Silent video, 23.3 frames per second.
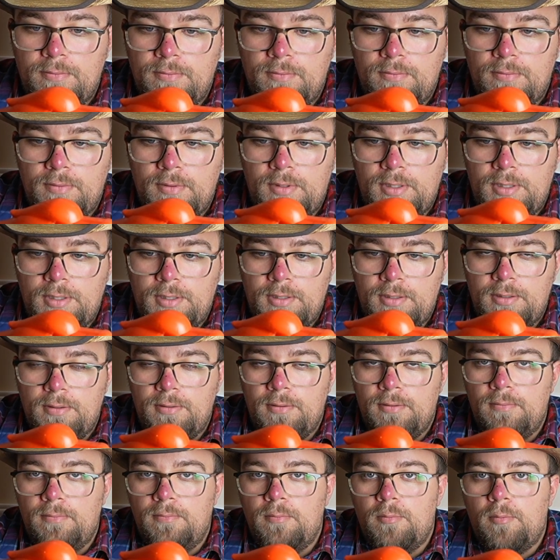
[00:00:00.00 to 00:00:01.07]
the
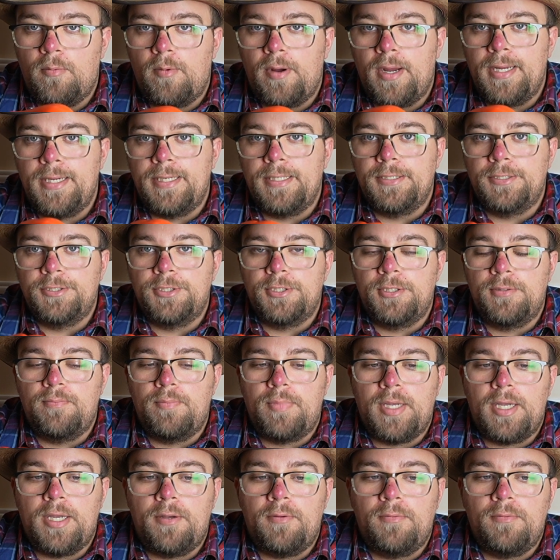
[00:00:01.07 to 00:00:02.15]
range and
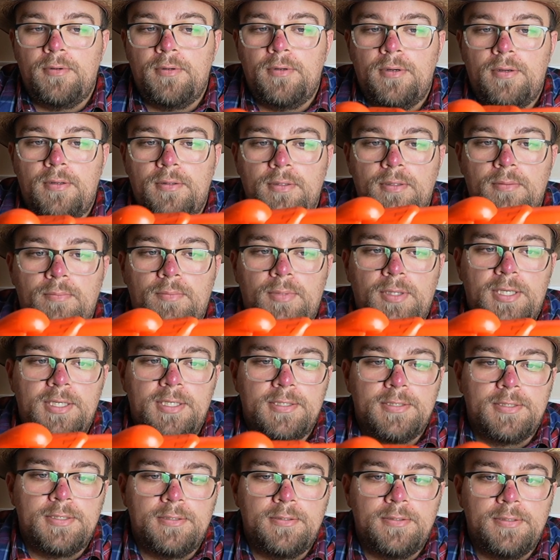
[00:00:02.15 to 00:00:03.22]
power on the
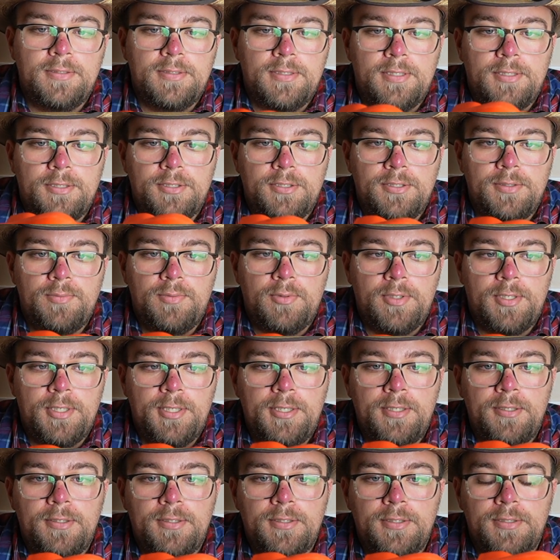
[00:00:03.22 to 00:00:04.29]
blaster is actually pretty
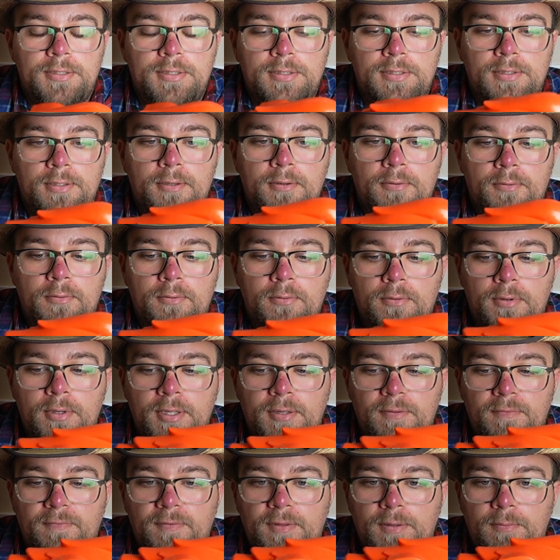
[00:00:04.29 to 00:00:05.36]
good, so
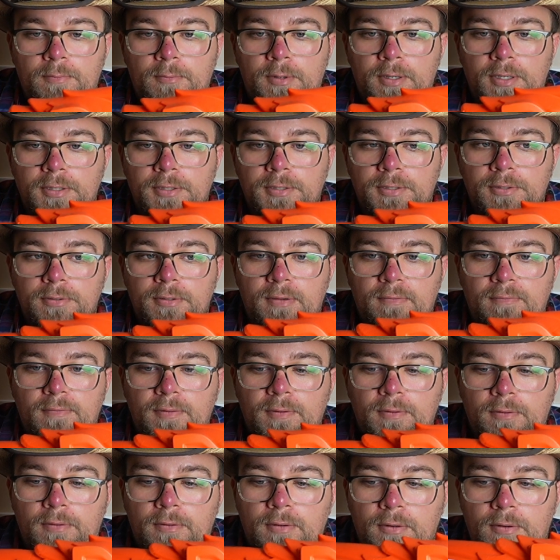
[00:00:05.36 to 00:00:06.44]
if they wanted to have a
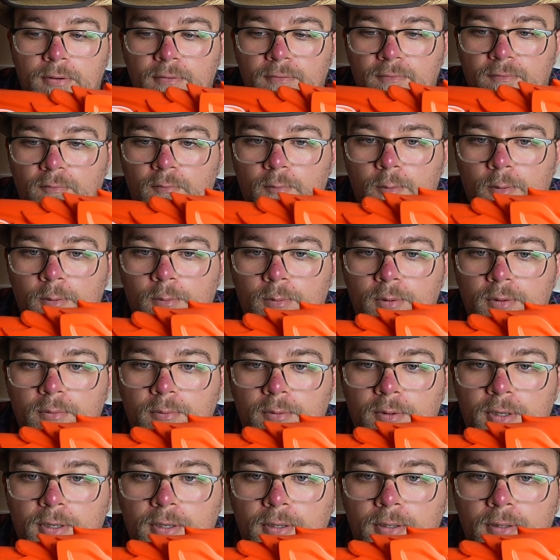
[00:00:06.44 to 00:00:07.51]
little Nerf war with
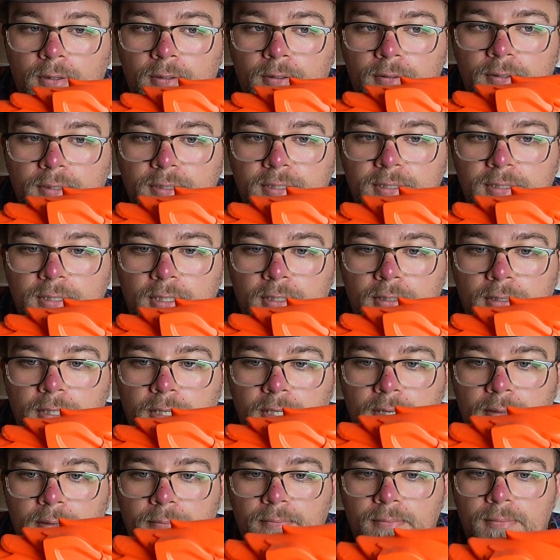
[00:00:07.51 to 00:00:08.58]
one another, it's not like
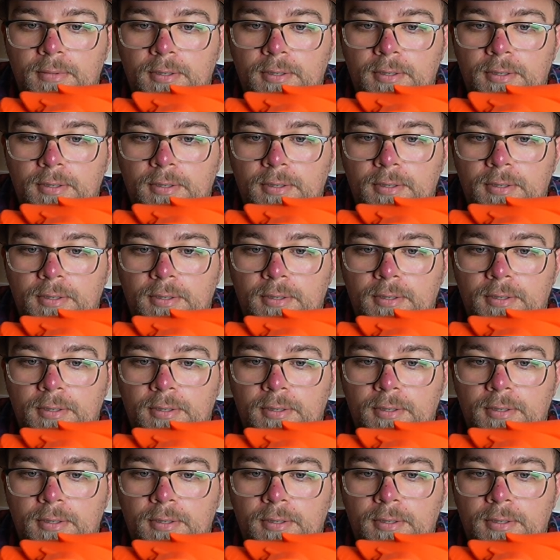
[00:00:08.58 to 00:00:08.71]
I'm